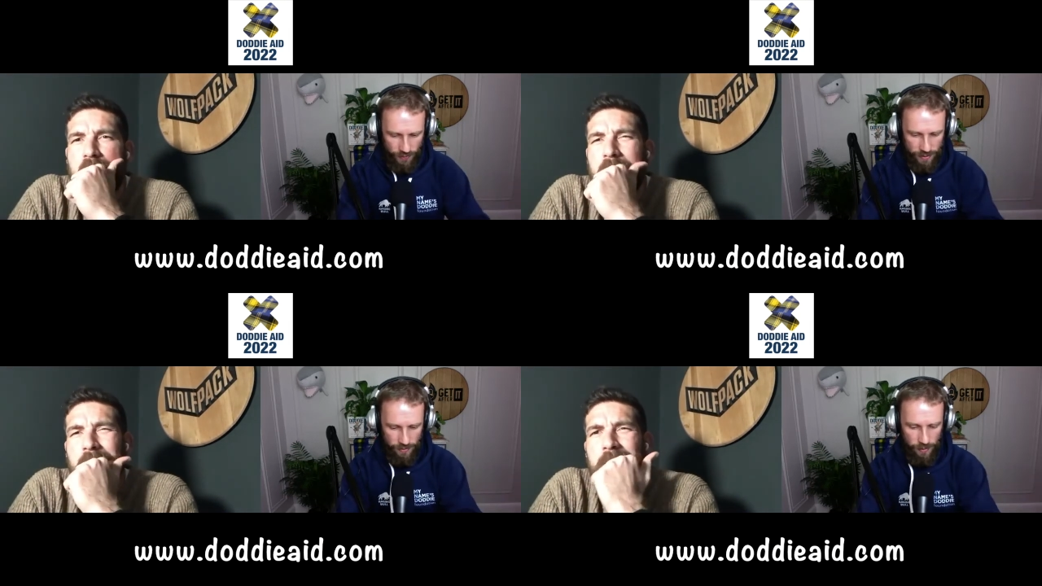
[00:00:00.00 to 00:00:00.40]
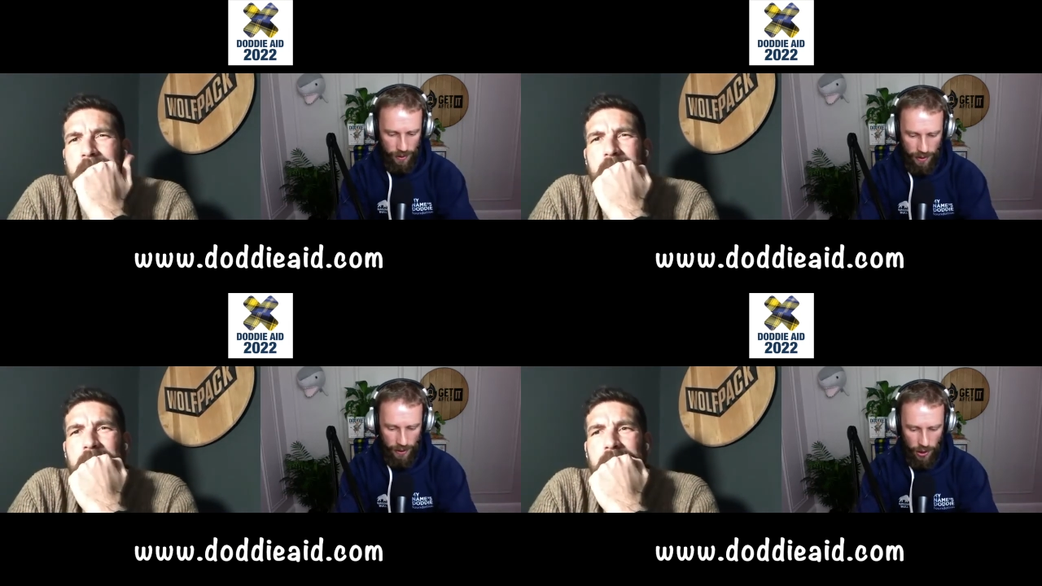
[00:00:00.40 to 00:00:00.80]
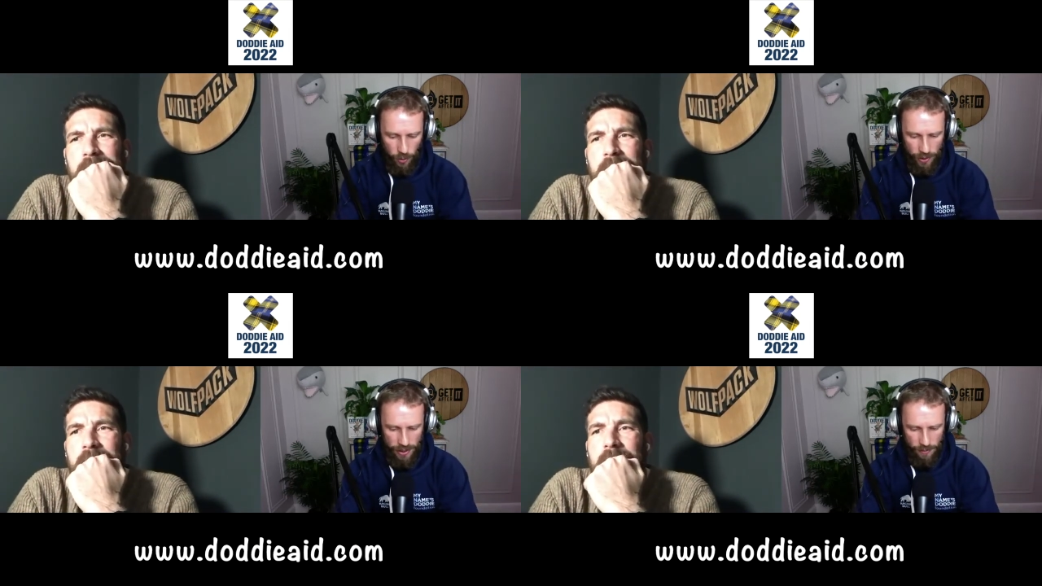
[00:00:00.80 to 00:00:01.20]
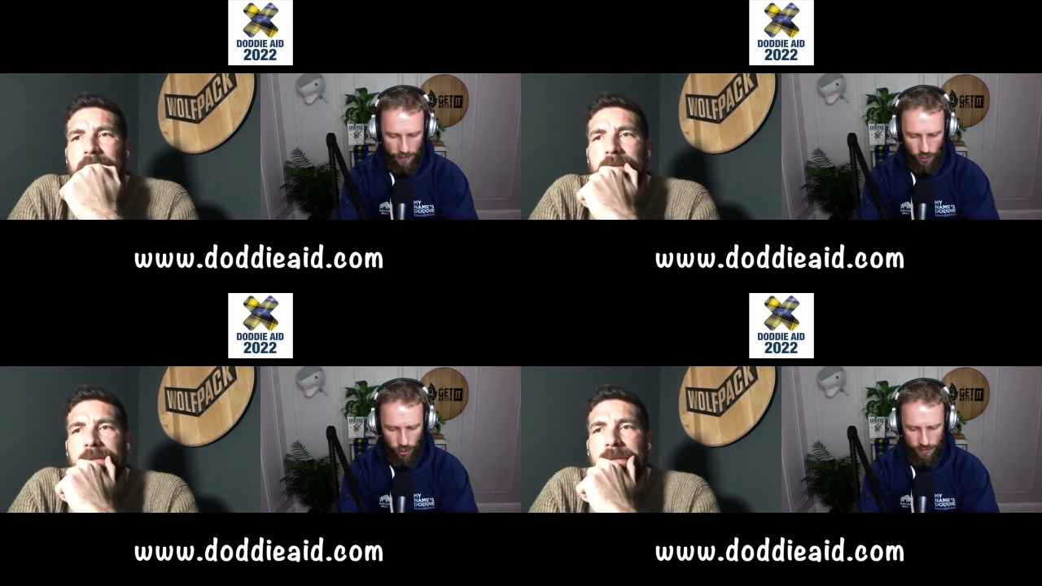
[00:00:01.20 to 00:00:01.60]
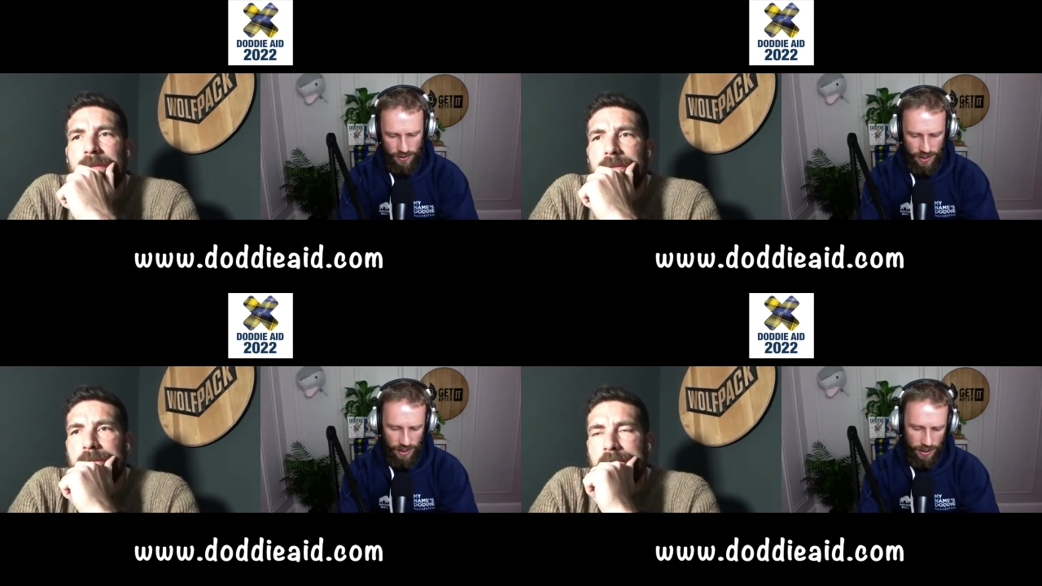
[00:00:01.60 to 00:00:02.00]
Speaker 1: team, the way he
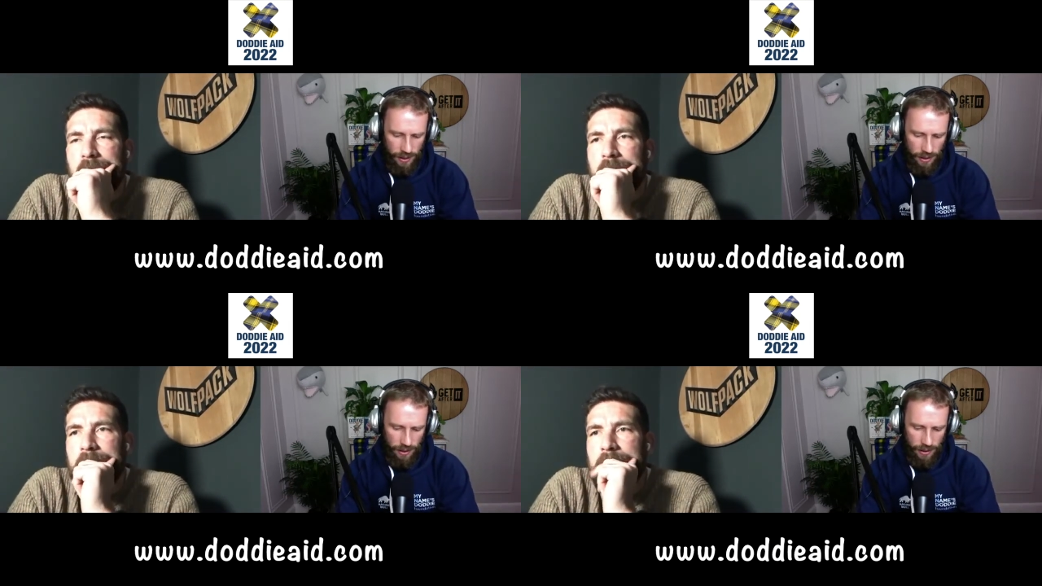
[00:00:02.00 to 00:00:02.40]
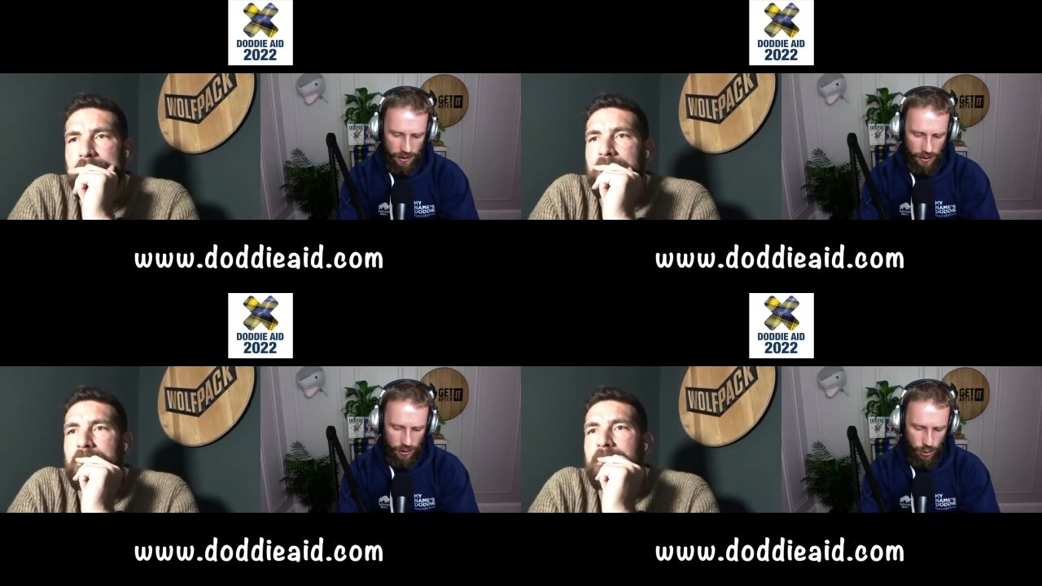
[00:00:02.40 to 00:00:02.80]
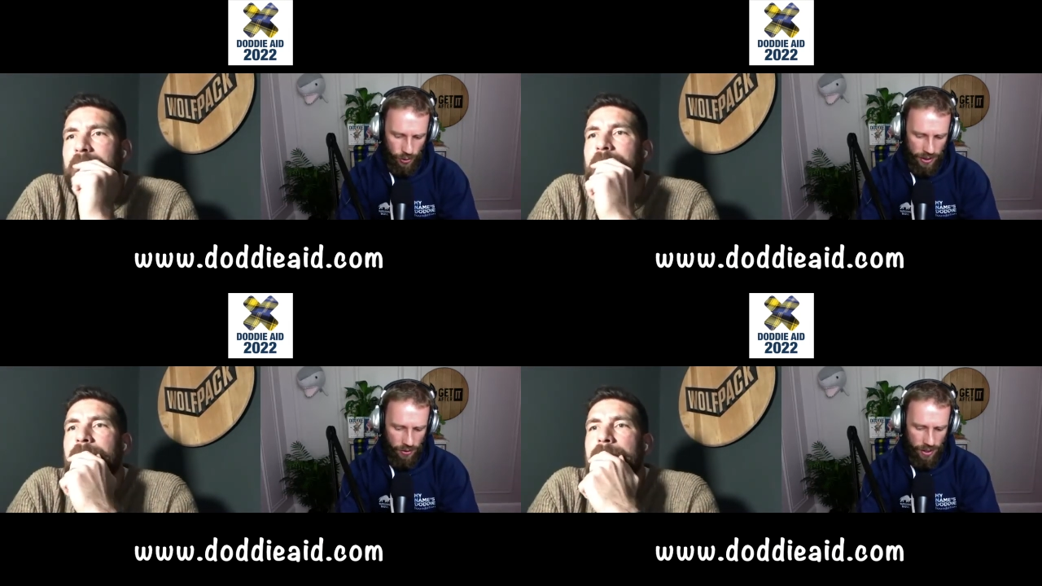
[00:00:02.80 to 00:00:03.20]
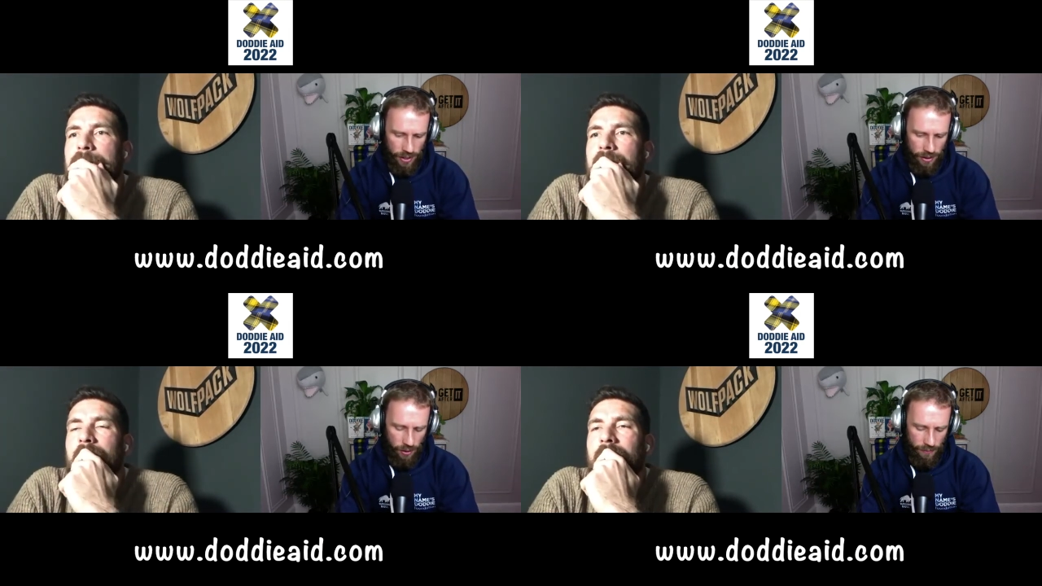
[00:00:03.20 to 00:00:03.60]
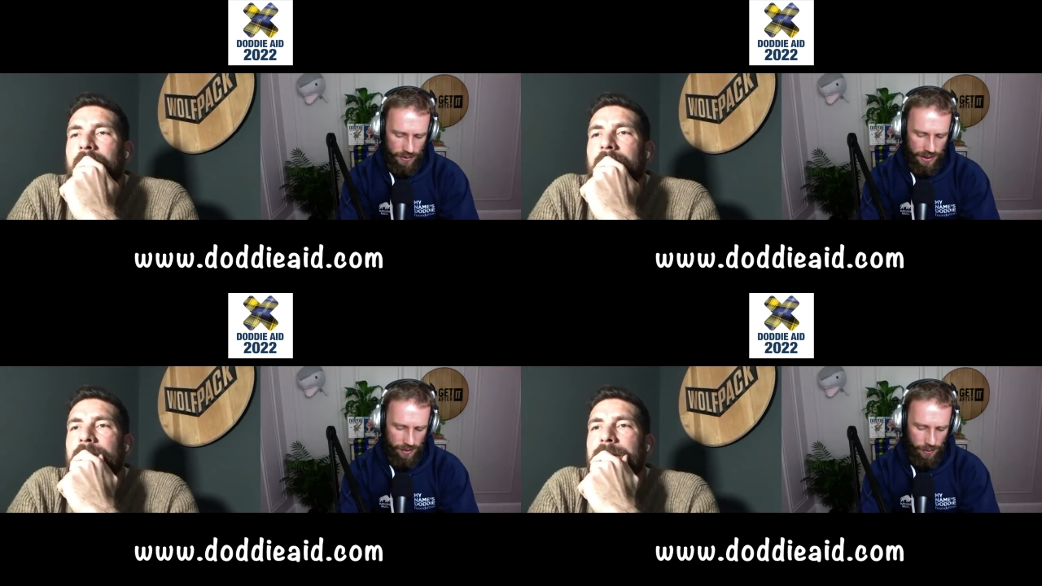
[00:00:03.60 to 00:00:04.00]
performs. Johnny Gray
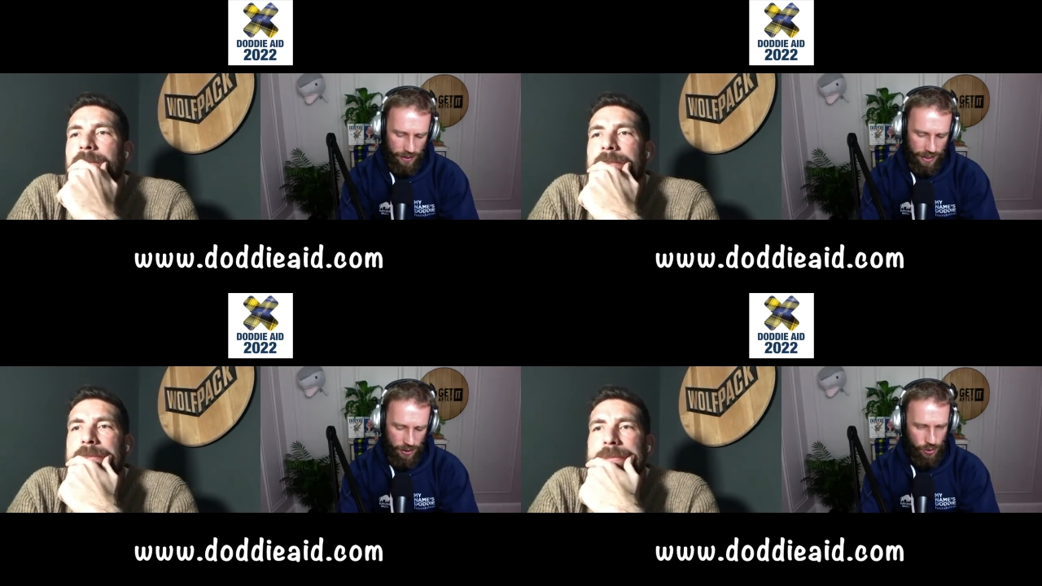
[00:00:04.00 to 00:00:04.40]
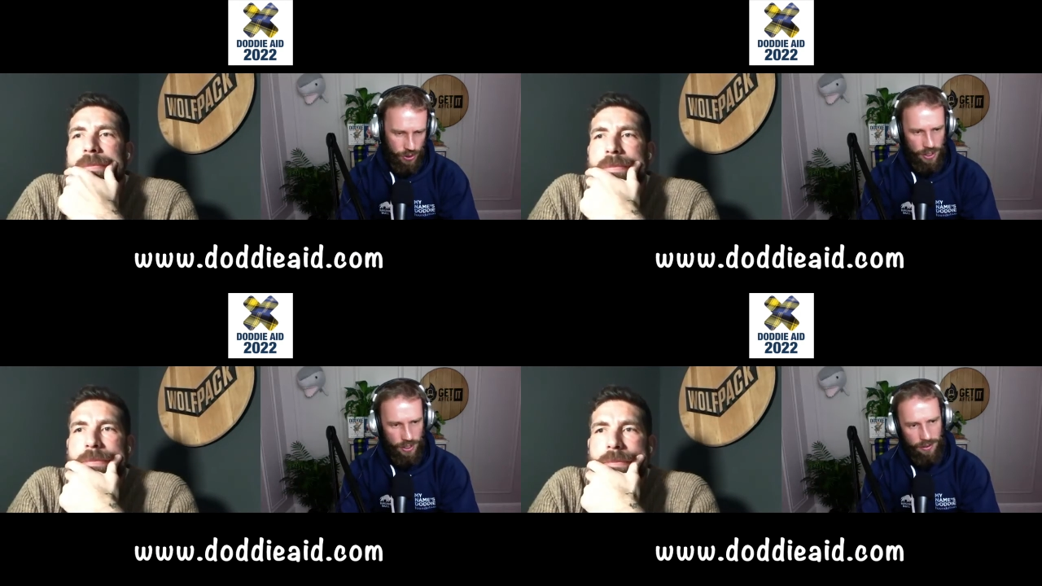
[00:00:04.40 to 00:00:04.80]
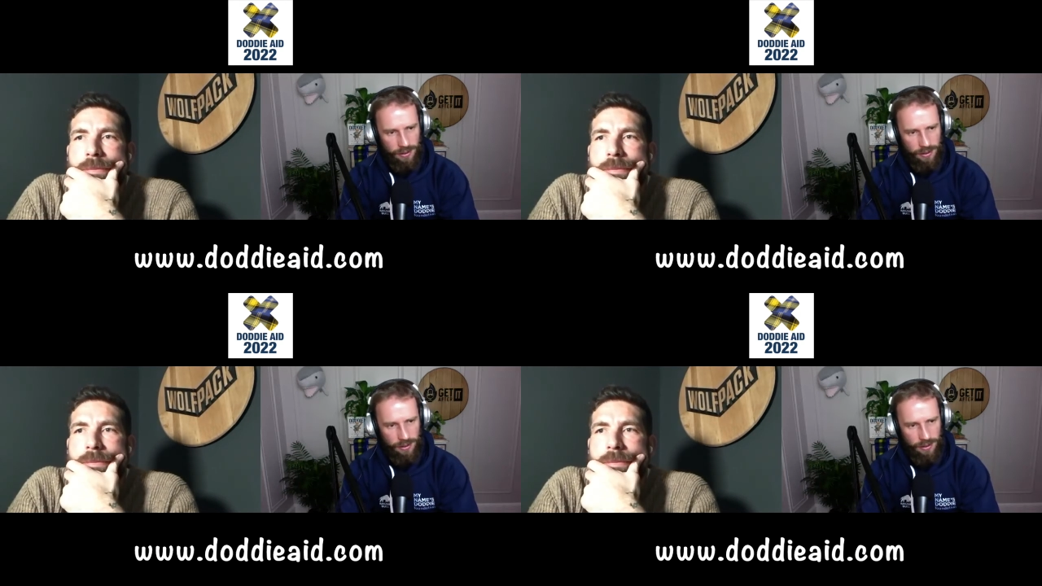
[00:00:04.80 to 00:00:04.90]
obviously played against Ritchie